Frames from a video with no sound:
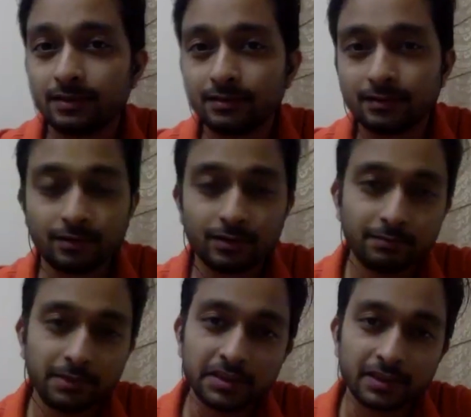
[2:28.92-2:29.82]
It
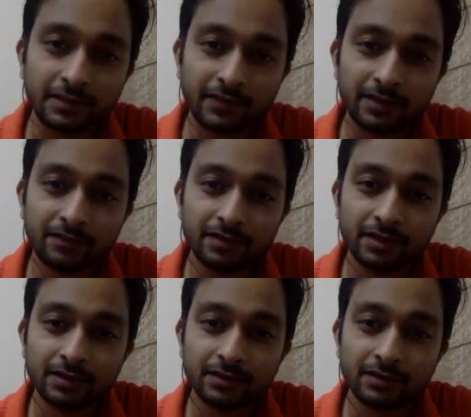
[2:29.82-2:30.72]
means, I think, very different
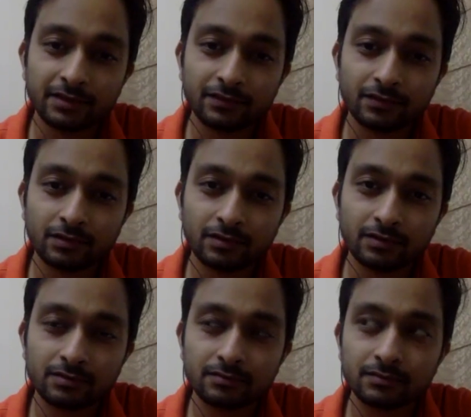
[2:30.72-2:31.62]
things
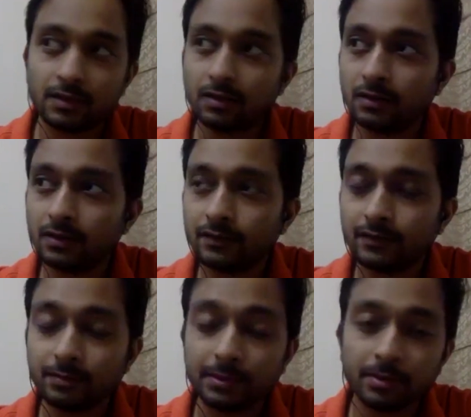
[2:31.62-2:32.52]
for
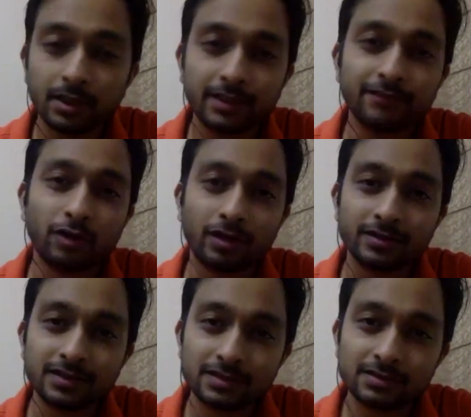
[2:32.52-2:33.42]
different people. I think for
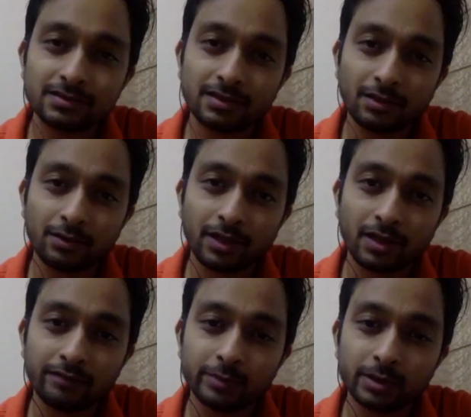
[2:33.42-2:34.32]
us, in
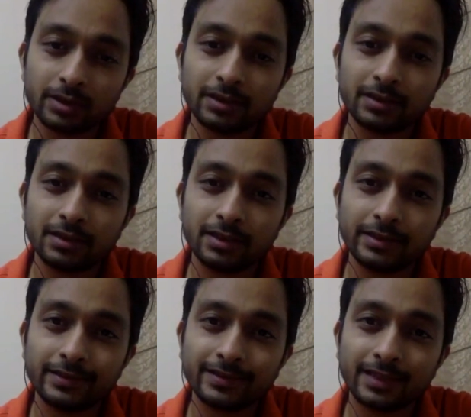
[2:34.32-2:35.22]
our work, it
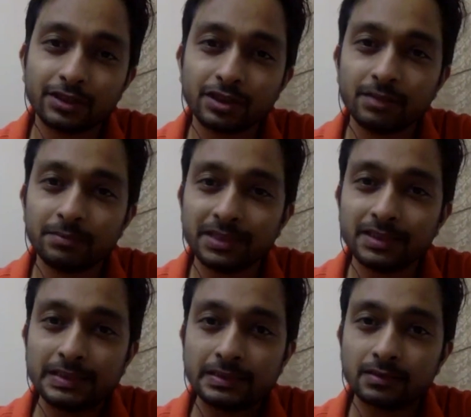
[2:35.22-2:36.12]
essentially
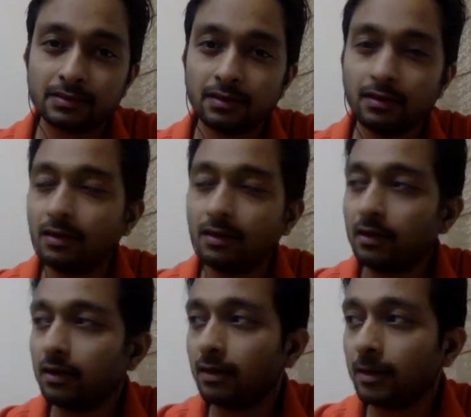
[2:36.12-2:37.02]
means
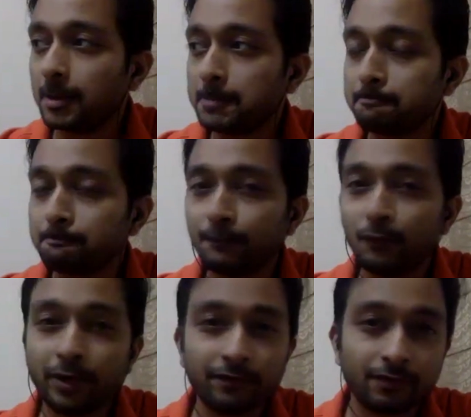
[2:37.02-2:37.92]

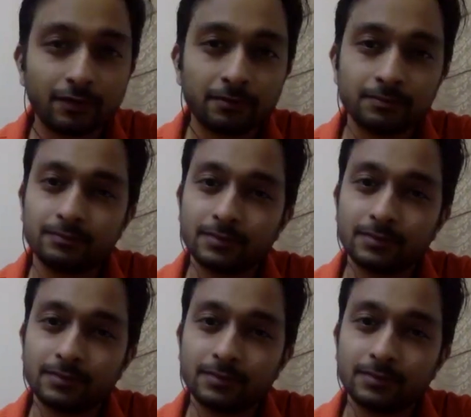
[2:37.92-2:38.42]
going from